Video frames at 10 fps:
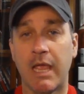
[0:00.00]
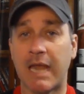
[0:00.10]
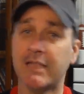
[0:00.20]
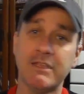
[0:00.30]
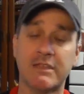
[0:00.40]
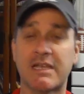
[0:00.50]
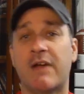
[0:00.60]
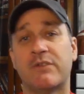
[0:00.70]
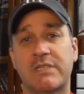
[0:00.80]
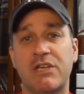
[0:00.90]
And I think the
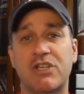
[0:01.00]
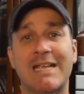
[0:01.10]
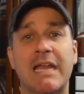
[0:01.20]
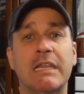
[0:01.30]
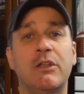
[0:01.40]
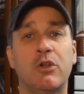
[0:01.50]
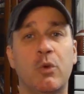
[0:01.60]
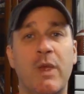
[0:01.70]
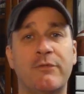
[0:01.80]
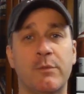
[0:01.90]
conversation got a little
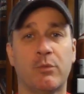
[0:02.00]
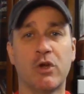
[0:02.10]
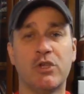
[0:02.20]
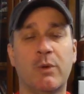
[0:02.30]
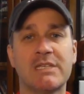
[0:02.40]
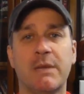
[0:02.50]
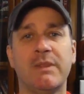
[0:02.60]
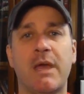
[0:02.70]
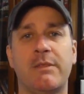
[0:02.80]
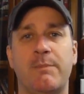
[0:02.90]
away from him. Look, you want to tell
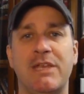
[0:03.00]
me that the